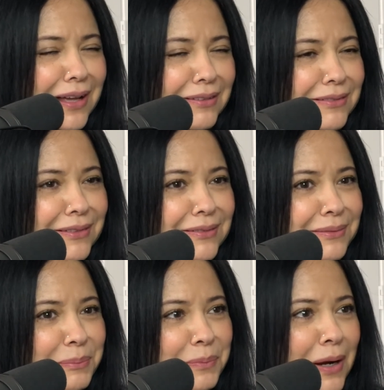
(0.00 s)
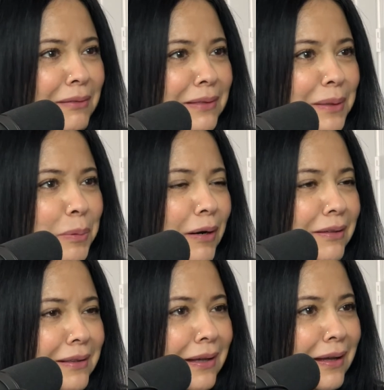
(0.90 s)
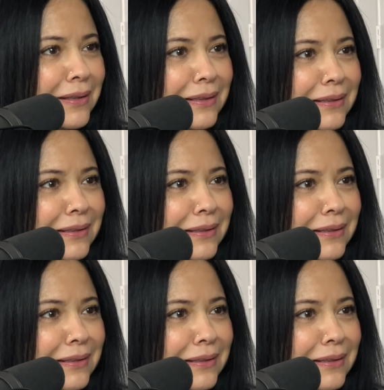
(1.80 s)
I don't know. Probably not.